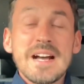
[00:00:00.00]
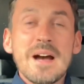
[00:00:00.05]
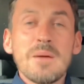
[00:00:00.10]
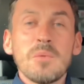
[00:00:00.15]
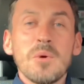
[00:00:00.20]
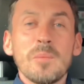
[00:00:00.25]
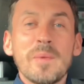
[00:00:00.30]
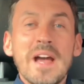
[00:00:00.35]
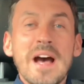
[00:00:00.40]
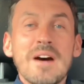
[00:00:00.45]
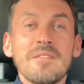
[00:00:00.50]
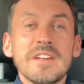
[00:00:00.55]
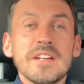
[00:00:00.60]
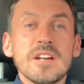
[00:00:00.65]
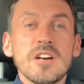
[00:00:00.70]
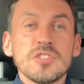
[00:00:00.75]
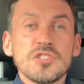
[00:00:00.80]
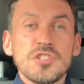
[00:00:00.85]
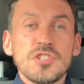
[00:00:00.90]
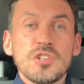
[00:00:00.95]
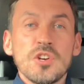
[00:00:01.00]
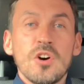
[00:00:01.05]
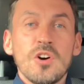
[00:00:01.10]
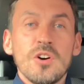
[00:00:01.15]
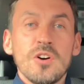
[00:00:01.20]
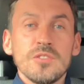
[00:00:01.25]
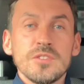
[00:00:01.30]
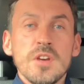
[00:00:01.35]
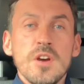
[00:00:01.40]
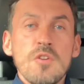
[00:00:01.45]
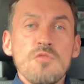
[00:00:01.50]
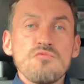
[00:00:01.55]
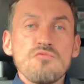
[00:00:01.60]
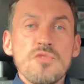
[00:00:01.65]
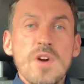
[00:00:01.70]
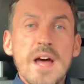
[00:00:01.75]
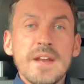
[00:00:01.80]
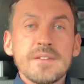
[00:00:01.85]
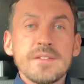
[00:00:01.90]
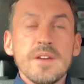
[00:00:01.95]
I will be having a short
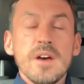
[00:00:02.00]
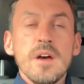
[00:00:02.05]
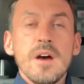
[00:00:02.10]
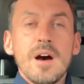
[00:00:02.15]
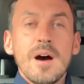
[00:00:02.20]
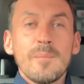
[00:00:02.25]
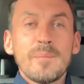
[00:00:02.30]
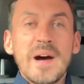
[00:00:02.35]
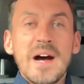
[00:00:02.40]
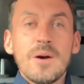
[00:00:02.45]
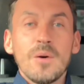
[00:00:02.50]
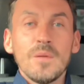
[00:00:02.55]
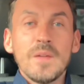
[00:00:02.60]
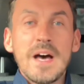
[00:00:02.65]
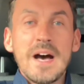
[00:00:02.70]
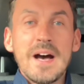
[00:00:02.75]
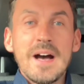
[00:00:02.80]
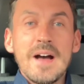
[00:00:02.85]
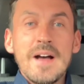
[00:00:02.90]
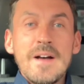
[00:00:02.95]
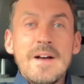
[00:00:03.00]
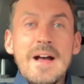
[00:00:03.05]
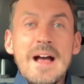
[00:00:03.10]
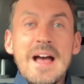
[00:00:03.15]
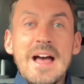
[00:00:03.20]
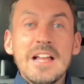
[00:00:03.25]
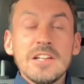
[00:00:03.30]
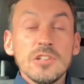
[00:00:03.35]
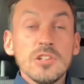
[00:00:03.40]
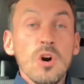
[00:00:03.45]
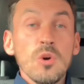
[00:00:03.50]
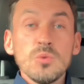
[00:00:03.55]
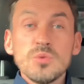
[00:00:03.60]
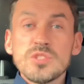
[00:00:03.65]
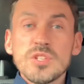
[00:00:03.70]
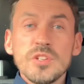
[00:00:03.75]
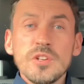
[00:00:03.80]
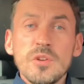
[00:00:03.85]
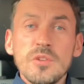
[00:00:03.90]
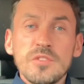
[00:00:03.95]
rant about that.
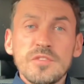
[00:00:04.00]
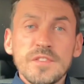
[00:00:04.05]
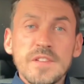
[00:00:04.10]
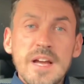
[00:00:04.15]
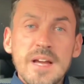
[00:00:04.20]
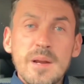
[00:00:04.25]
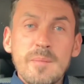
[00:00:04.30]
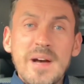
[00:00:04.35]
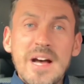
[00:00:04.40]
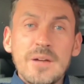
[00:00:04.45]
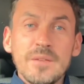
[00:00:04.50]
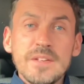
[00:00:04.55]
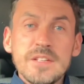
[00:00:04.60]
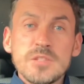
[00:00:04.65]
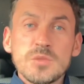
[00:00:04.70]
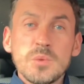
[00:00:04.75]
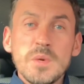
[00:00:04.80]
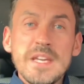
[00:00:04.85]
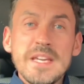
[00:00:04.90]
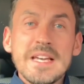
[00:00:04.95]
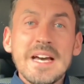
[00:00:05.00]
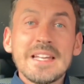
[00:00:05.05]
Loads of news flying about this week.